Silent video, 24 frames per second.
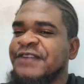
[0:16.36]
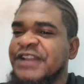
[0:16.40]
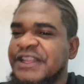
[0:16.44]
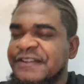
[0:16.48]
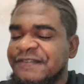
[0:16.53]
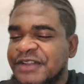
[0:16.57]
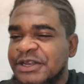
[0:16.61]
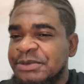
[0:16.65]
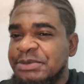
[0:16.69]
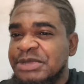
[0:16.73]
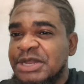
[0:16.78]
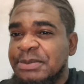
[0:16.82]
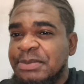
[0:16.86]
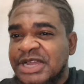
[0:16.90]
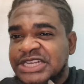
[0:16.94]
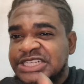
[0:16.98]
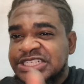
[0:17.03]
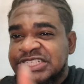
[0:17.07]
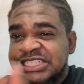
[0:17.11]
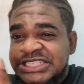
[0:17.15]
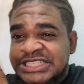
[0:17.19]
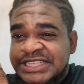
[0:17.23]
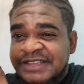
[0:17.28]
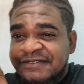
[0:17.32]
for definitely being a part
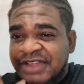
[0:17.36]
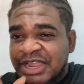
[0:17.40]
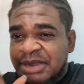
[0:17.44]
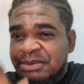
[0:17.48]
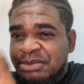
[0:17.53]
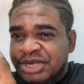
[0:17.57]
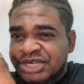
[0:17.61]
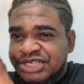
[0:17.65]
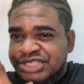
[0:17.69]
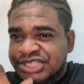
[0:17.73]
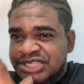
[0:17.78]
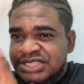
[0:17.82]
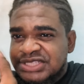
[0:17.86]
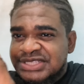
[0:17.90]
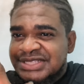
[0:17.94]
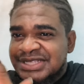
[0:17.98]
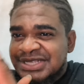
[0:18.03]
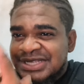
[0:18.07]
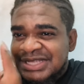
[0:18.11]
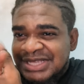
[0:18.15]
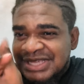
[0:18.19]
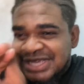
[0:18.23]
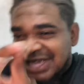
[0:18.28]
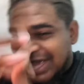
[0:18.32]
of this vibrations.
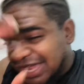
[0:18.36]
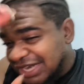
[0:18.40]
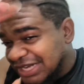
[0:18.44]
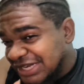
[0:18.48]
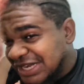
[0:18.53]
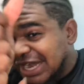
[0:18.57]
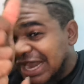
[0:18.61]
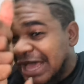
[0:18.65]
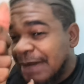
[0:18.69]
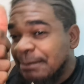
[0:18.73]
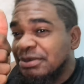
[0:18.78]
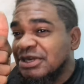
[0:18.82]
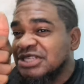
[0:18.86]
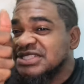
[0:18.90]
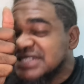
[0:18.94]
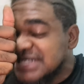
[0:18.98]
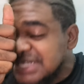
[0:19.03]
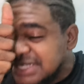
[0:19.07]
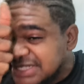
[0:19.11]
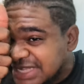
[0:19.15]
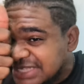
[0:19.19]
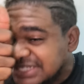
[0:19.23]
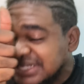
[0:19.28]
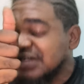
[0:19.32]
Hand clap, brothers and
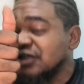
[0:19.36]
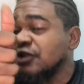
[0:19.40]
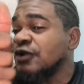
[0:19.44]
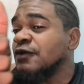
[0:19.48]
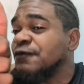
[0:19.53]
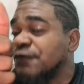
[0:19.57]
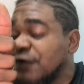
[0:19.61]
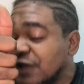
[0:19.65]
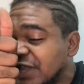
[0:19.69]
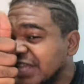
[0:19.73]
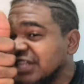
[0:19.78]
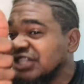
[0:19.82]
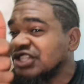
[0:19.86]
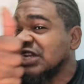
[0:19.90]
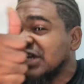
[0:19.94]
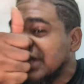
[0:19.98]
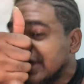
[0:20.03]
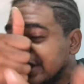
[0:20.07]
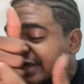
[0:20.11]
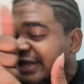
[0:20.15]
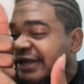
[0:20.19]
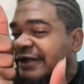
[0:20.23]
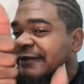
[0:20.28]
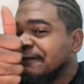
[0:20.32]
sisters, and don't forget to
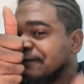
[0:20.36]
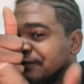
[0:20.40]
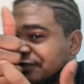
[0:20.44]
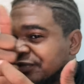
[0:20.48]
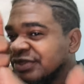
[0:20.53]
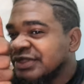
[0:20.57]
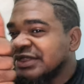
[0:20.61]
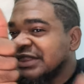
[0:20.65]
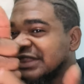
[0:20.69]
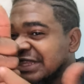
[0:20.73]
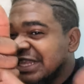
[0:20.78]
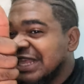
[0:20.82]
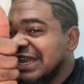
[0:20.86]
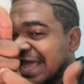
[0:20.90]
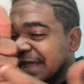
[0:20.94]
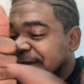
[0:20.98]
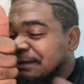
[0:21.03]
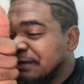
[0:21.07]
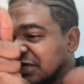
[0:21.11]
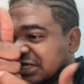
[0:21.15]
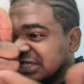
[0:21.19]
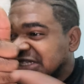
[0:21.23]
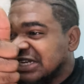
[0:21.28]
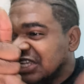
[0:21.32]
click the
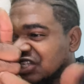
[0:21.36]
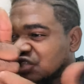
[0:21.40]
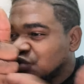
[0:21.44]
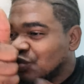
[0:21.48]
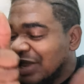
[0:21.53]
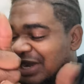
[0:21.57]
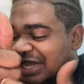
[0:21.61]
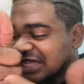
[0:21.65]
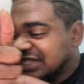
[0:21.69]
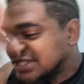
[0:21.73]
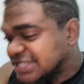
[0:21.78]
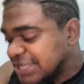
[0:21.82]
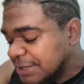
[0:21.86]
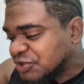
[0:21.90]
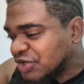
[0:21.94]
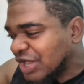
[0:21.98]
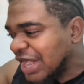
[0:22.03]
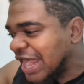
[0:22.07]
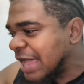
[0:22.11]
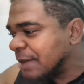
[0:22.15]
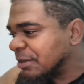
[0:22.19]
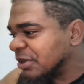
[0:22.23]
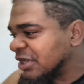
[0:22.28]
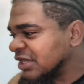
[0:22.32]
like button as well and
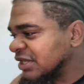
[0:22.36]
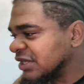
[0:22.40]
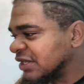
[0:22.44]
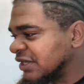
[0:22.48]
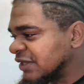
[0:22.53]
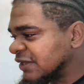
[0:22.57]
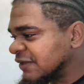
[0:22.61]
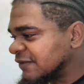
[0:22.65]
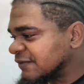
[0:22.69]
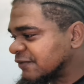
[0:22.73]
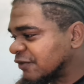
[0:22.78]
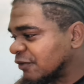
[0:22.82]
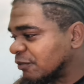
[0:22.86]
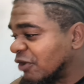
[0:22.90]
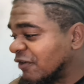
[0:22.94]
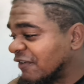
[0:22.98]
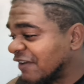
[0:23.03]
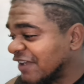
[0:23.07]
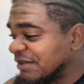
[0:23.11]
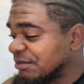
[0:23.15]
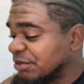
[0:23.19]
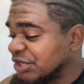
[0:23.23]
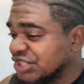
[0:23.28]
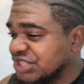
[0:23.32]
subscribe for more
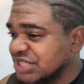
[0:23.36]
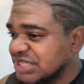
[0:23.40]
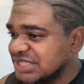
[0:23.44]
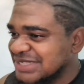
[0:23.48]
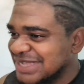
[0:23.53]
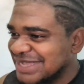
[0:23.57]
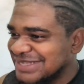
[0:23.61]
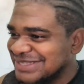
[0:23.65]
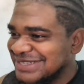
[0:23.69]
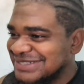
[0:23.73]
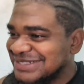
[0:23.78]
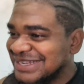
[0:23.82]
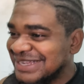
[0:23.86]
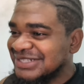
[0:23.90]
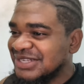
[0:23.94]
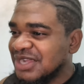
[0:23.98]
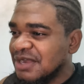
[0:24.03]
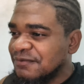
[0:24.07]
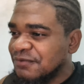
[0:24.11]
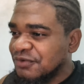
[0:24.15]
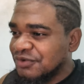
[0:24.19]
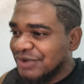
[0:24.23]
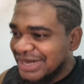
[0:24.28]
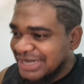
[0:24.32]
vibrations as they tend to
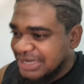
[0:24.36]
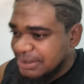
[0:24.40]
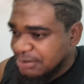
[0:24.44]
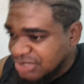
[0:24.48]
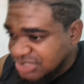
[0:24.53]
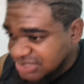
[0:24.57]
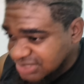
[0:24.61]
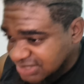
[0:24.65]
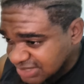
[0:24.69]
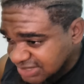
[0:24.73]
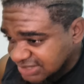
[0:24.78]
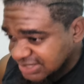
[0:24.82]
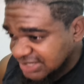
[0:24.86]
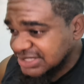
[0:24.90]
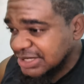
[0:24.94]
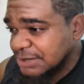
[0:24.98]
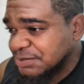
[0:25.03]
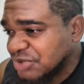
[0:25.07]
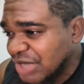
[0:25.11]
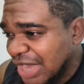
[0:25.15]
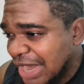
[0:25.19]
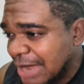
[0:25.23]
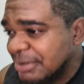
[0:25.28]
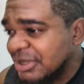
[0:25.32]
come from right here, brothers and sisters.
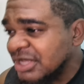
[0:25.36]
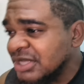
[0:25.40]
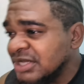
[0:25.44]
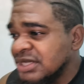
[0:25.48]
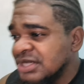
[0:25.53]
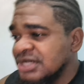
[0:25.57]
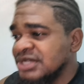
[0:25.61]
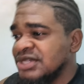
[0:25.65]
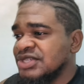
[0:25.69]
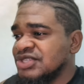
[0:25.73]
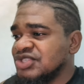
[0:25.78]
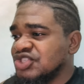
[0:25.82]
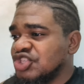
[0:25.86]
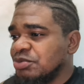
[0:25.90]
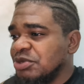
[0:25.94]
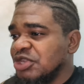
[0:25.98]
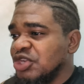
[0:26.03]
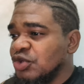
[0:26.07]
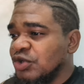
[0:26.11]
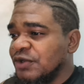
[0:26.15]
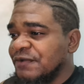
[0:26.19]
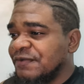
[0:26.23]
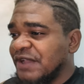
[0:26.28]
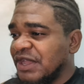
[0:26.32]
Subscribe so you'll be
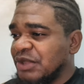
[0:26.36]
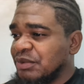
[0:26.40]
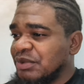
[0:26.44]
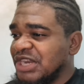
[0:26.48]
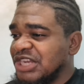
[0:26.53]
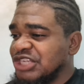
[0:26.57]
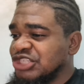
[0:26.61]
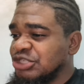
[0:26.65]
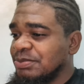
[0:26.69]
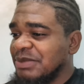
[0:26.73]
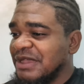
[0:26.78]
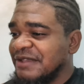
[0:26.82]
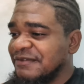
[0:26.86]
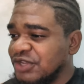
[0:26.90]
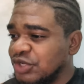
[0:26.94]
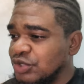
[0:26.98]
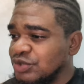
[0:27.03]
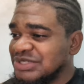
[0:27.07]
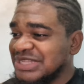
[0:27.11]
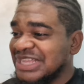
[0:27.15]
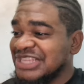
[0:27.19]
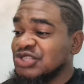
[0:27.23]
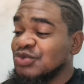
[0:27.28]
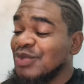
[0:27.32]
notified when I drop my
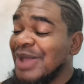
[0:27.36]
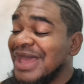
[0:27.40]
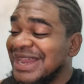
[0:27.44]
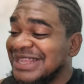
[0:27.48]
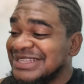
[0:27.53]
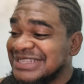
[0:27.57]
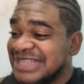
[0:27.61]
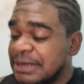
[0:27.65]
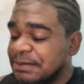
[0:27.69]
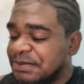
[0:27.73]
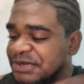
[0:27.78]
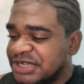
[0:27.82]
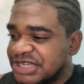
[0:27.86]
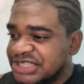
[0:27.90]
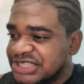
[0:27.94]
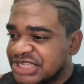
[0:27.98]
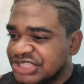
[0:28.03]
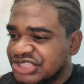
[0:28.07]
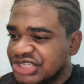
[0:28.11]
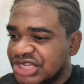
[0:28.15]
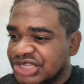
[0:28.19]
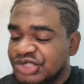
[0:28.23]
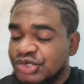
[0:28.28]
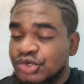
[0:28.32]
videos, as well as helping this
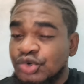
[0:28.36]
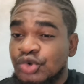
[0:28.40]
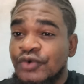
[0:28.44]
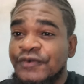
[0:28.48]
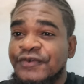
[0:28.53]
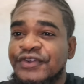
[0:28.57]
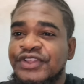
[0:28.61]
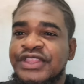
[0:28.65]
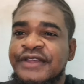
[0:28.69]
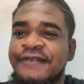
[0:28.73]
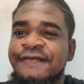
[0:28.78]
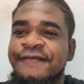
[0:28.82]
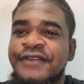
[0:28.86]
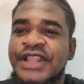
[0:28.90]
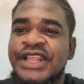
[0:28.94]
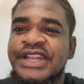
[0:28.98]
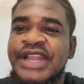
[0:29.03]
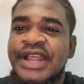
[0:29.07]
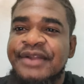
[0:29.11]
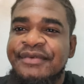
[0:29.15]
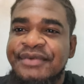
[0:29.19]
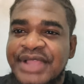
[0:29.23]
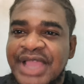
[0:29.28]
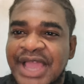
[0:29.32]
channel to grow further and further
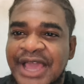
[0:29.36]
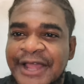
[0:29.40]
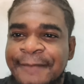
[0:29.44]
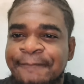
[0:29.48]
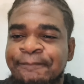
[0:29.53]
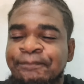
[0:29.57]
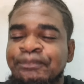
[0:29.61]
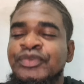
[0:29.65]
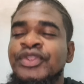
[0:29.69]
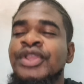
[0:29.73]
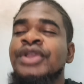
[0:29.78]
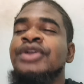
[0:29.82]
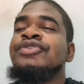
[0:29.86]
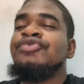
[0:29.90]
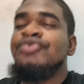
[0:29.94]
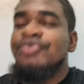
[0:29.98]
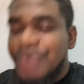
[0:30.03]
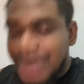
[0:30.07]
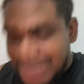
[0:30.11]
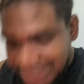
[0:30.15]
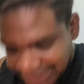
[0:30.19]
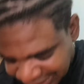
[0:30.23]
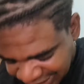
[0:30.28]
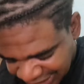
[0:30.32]
in that regard.
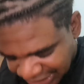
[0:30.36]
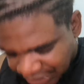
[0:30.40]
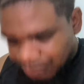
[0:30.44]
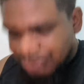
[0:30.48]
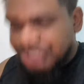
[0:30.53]
Right there.